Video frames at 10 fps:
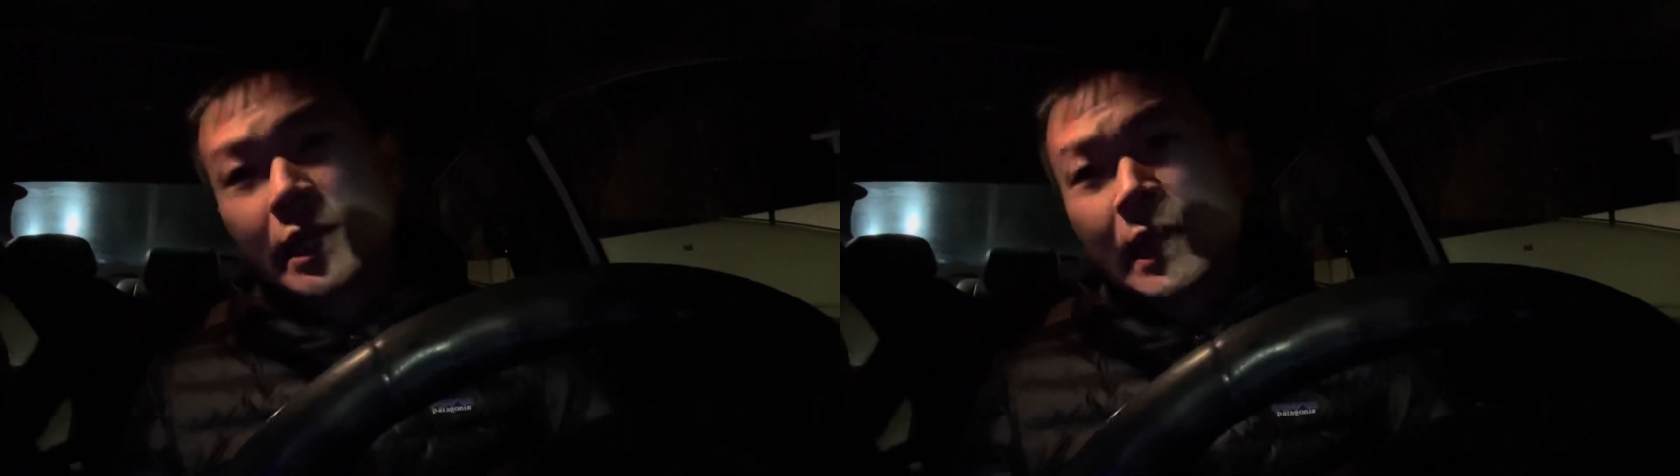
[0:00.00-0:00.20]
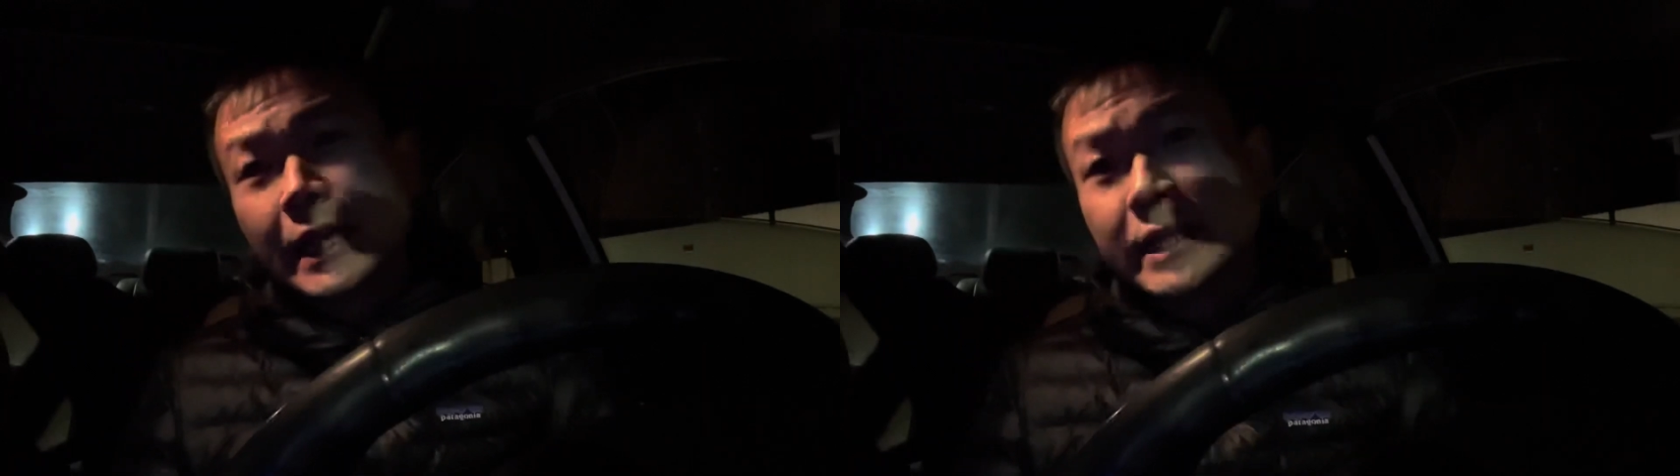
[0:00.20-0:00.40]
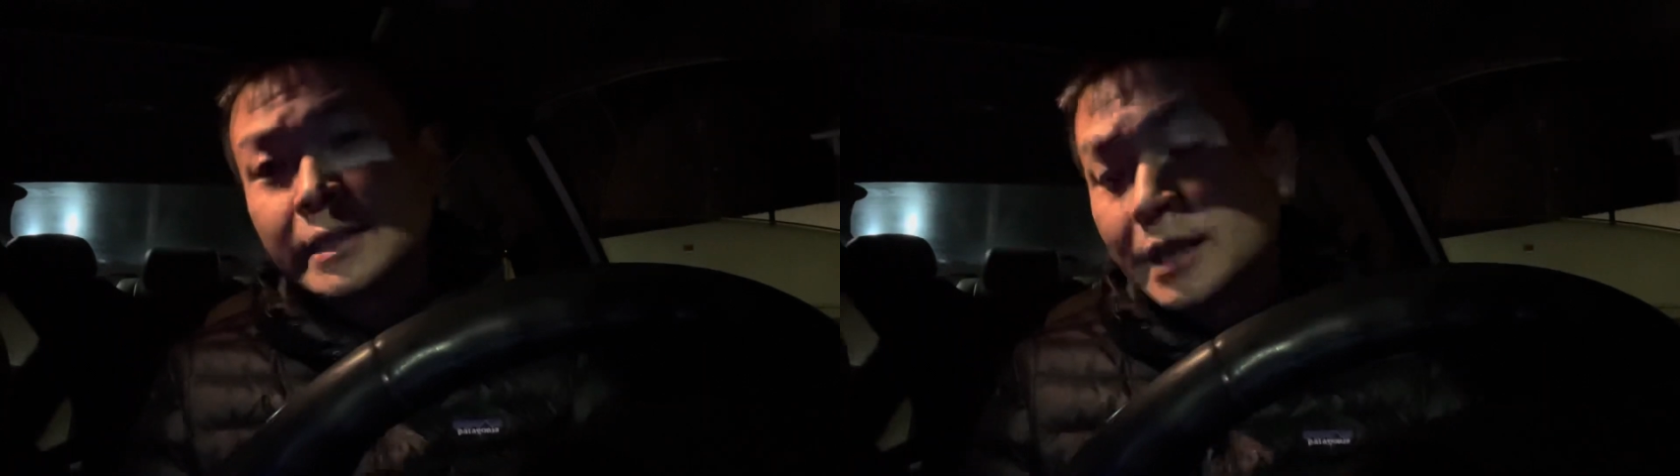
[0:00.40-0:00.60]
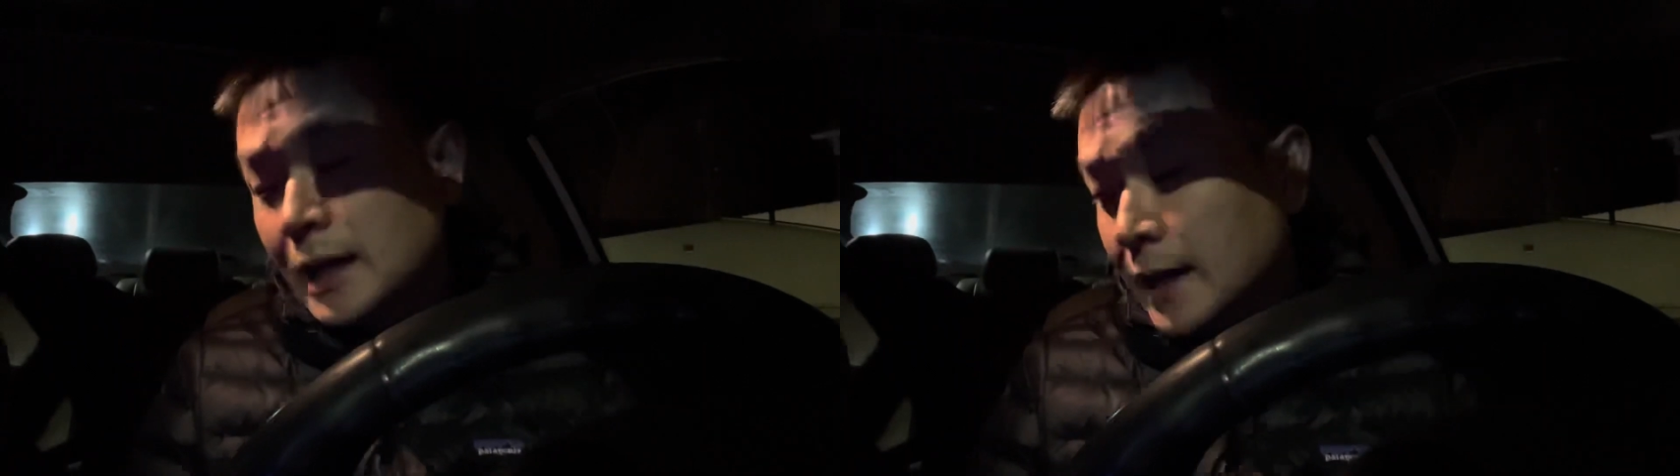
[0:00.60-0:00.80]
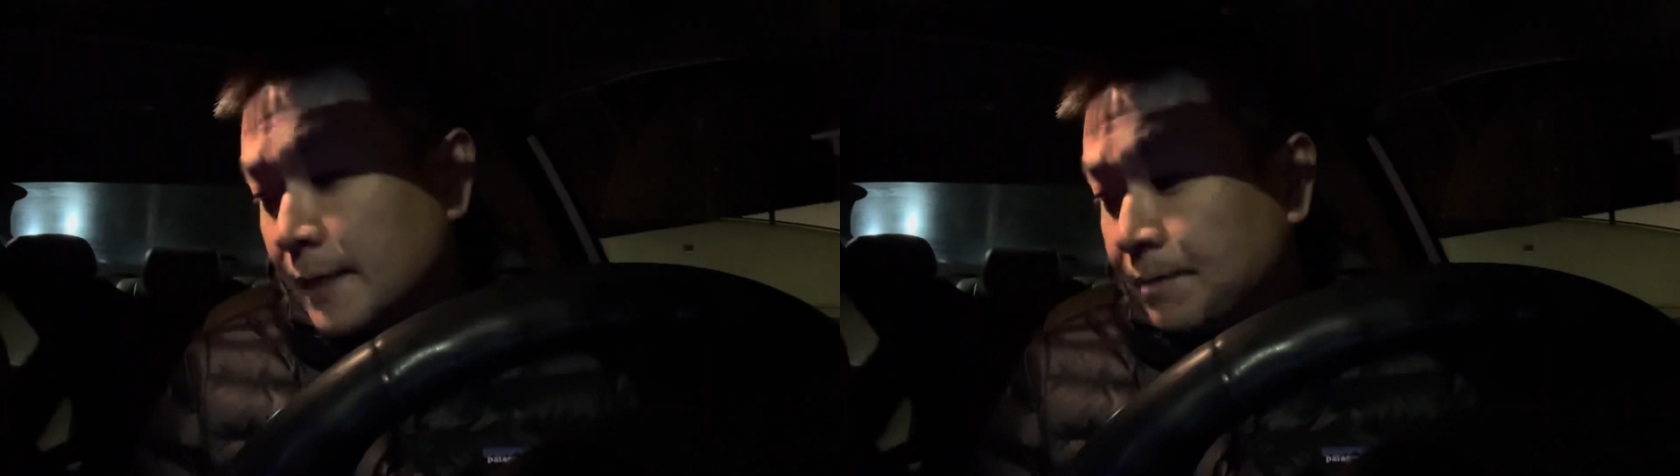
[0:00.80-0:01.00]
lady.
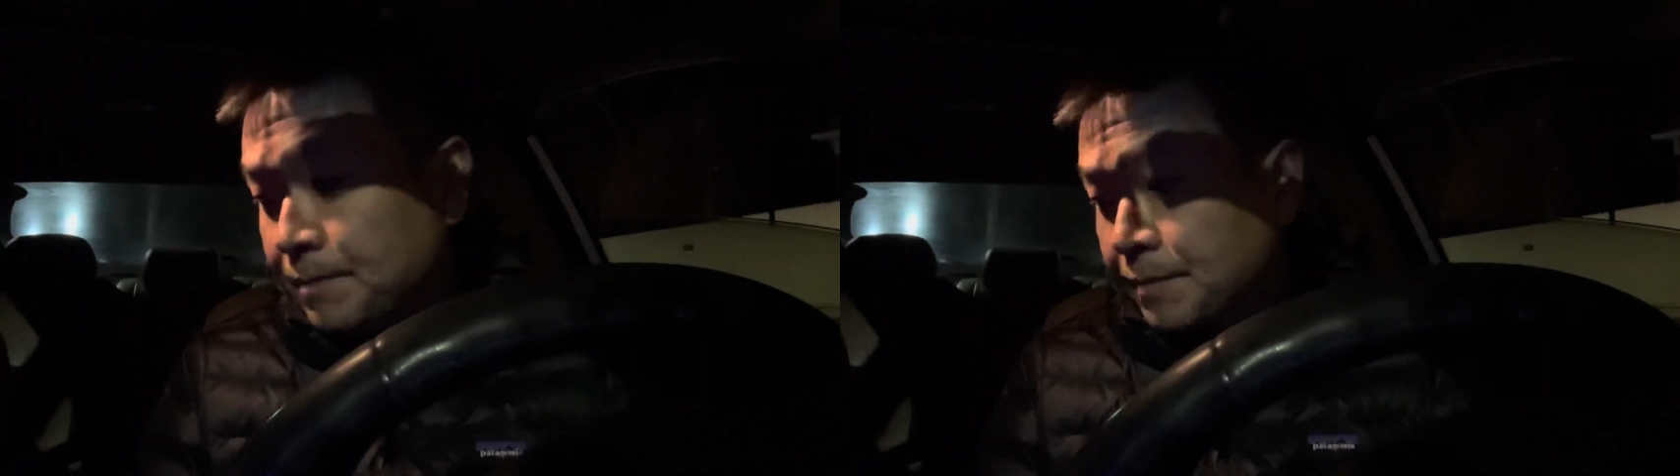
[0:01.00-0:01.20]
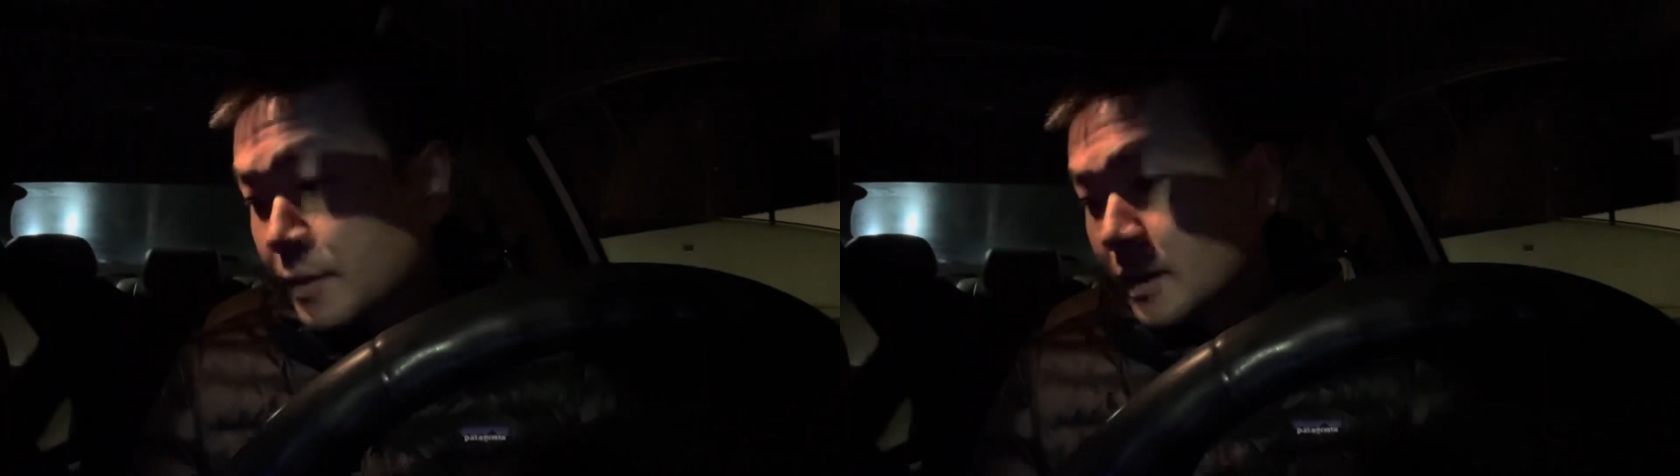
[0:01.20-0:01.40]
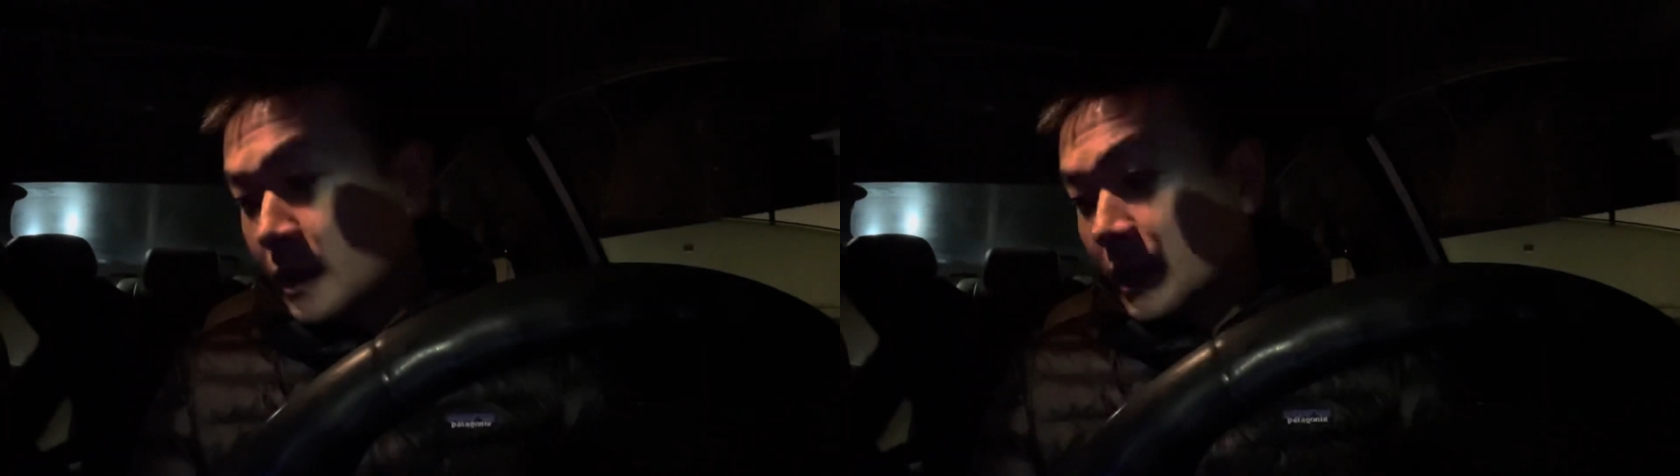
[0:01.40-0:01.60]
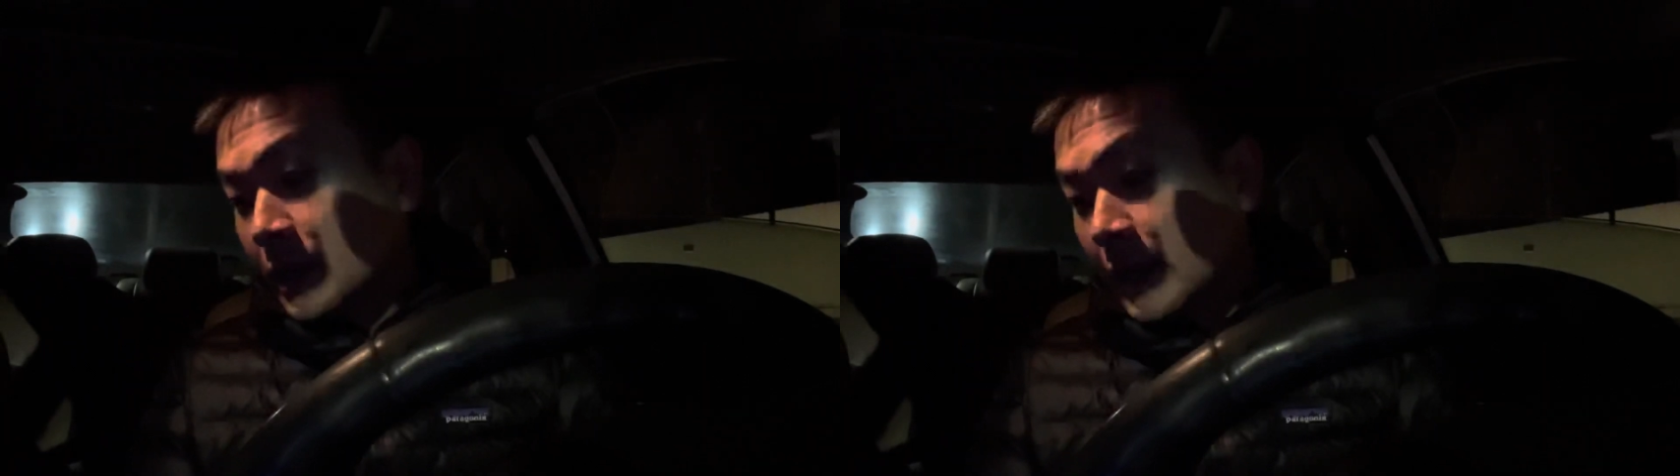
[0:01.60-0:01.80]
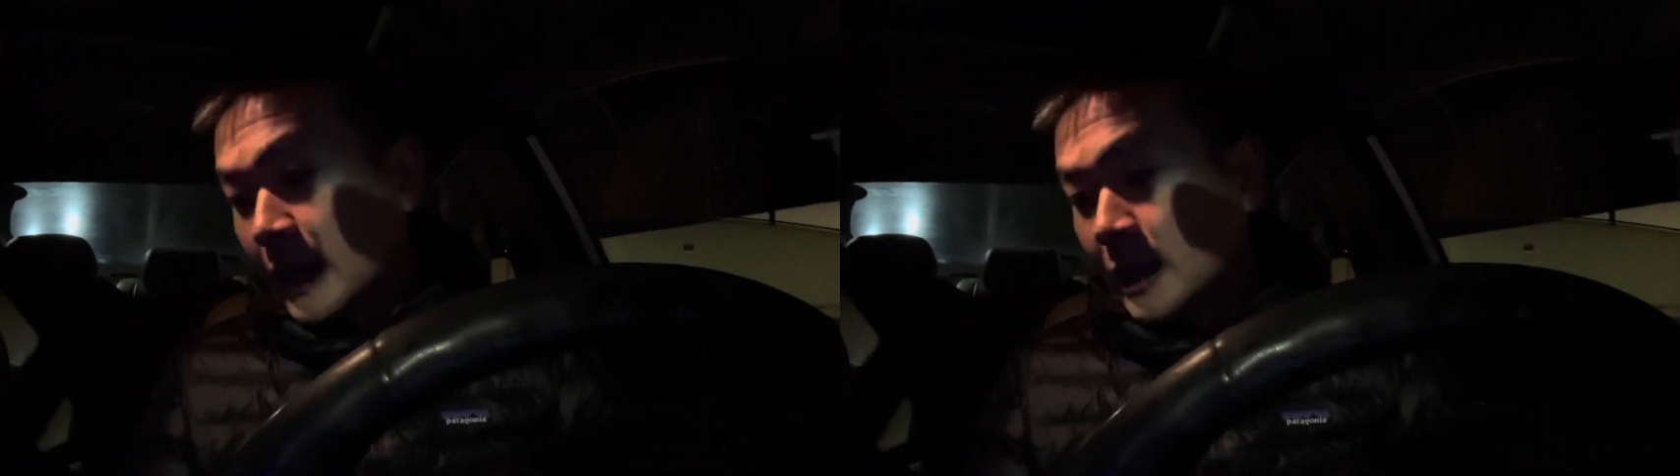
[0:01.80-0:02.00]
Um,
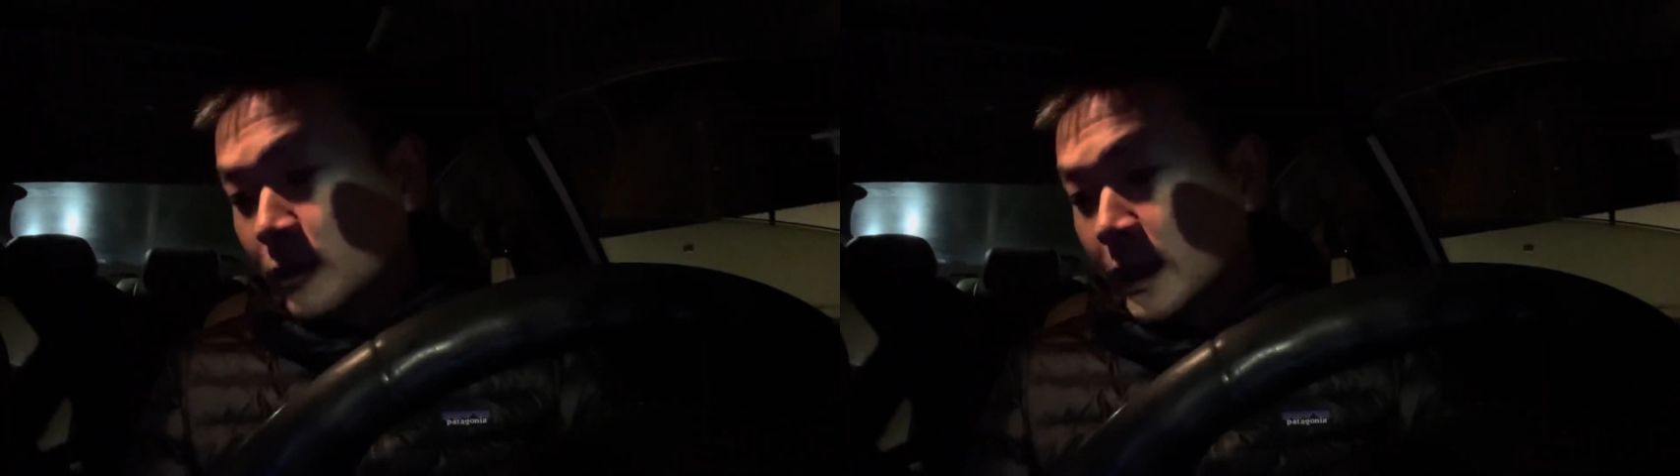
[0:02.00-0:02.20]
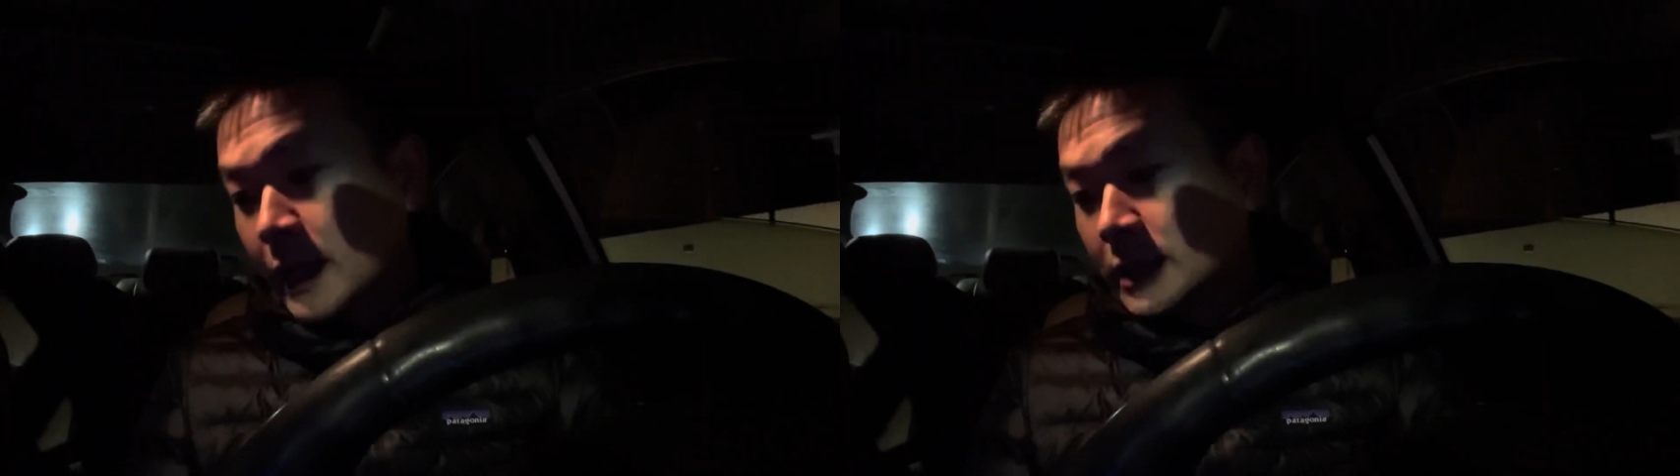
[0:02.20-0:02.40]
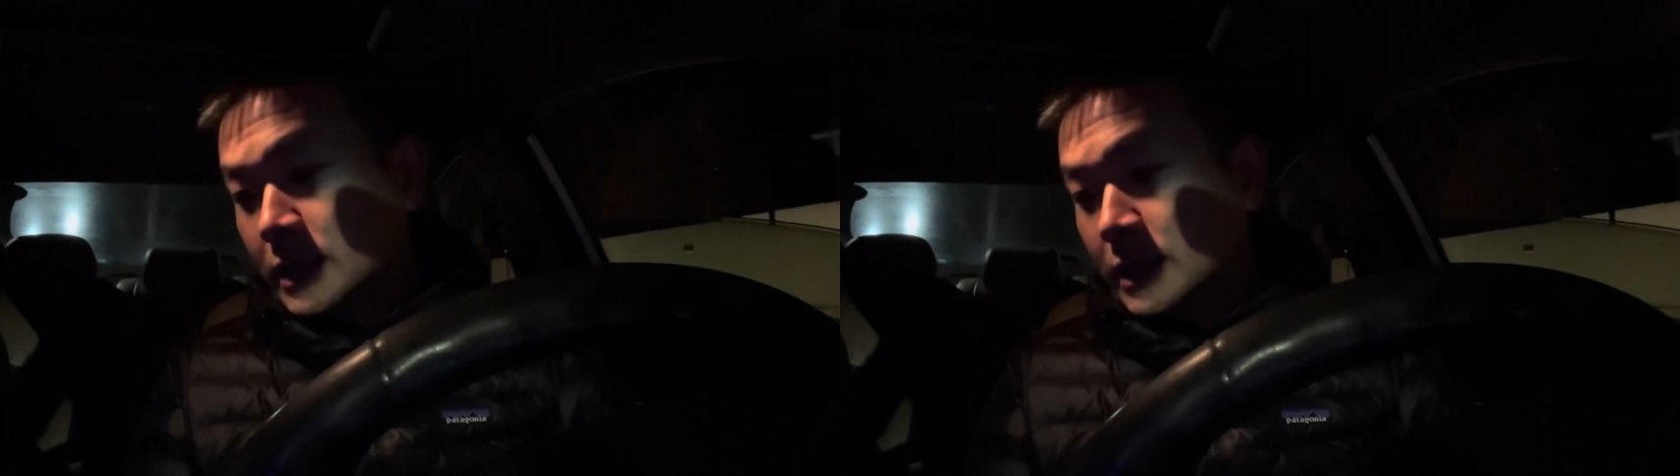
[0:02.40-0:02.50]
anyways,